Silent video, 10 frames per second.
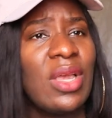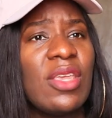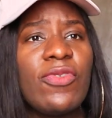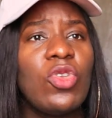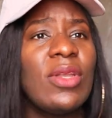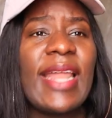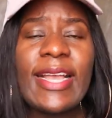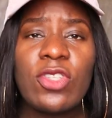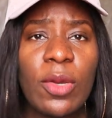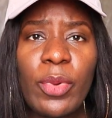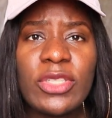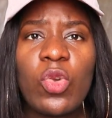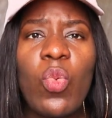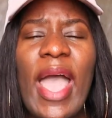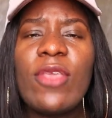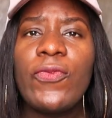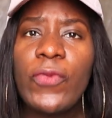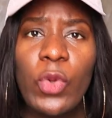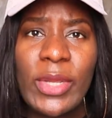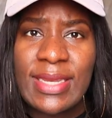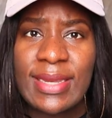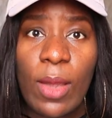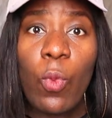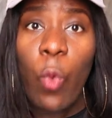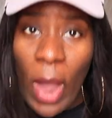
If you don't like somebody, why are you following them?